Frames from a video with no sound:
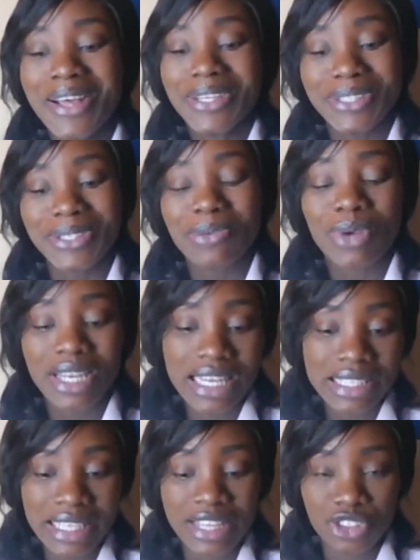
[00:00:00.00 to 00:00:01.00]
So, but
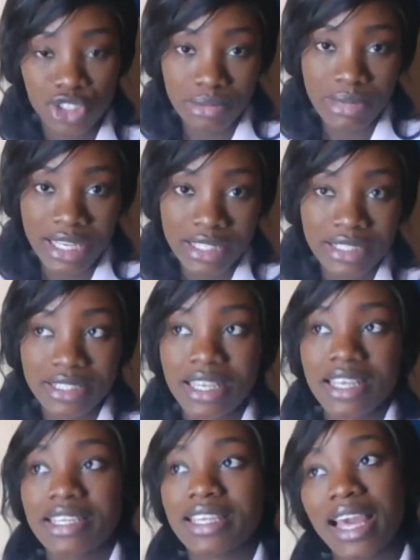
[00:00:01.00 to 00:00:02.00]
let's assume I say
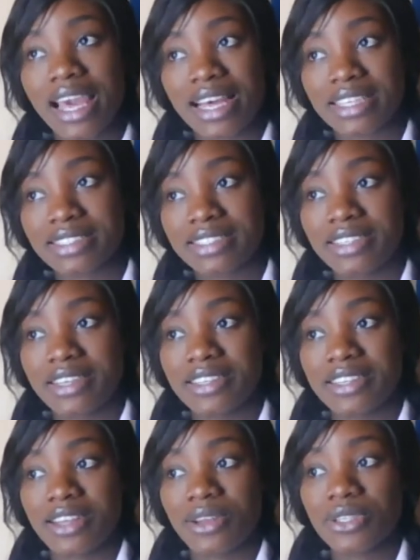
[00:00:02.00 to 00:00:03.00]
yes,
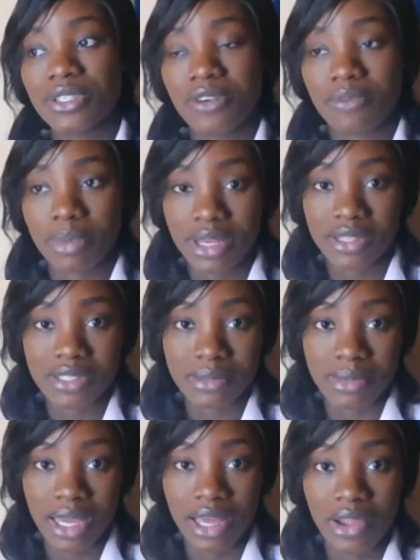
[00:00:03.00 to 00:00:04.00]
there are a lot of birds in
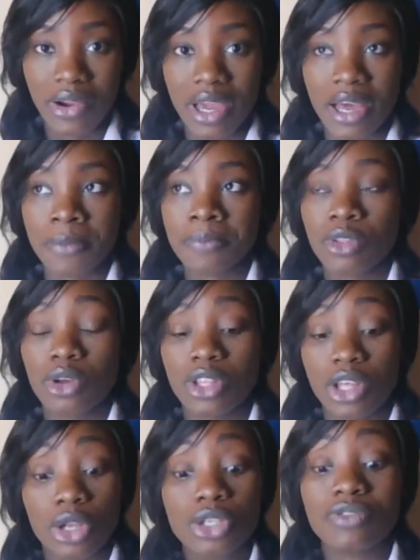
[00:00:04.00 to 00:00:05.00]
my area.
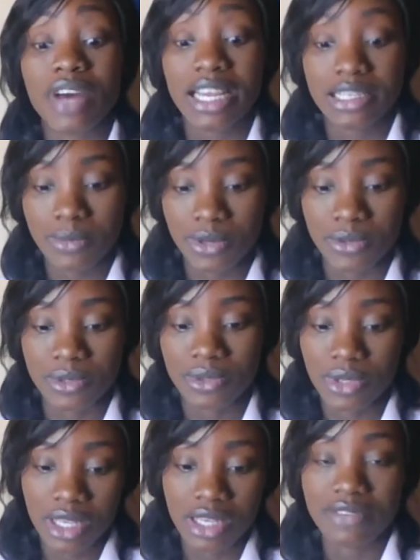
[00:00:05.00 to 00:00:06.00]
There are a lot of animals,
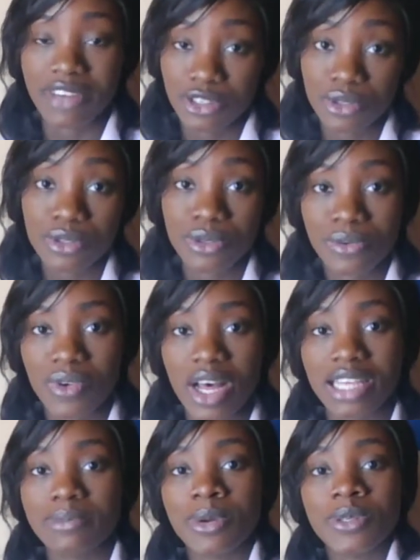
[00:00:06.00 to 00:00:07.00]
okay, if I choose to go for
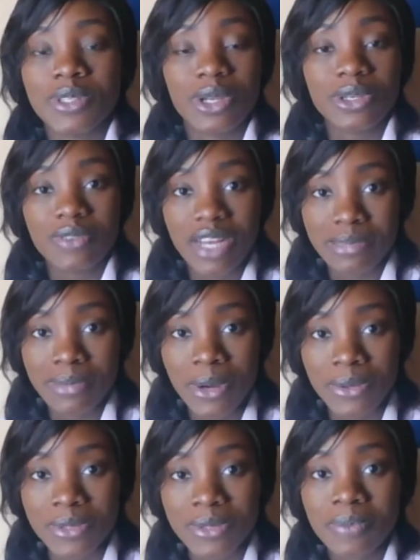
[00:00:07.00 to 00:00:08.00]
animals, there are a lot of
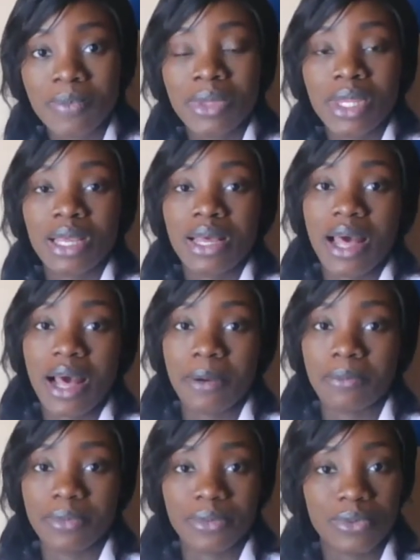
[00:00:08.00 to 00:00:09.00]
animals
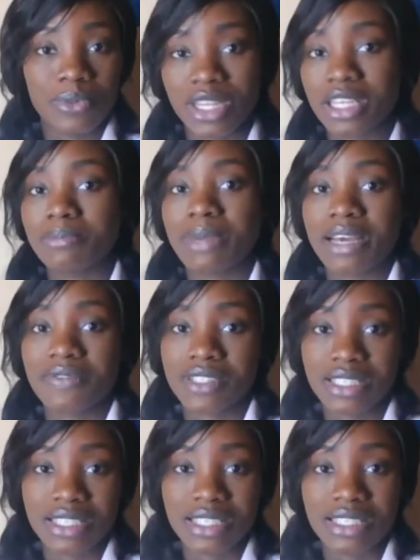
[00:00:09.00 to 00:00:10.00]
within my
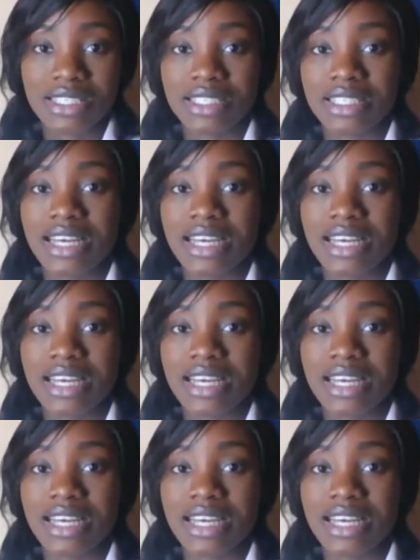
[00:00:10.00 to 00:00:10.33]
vicinity.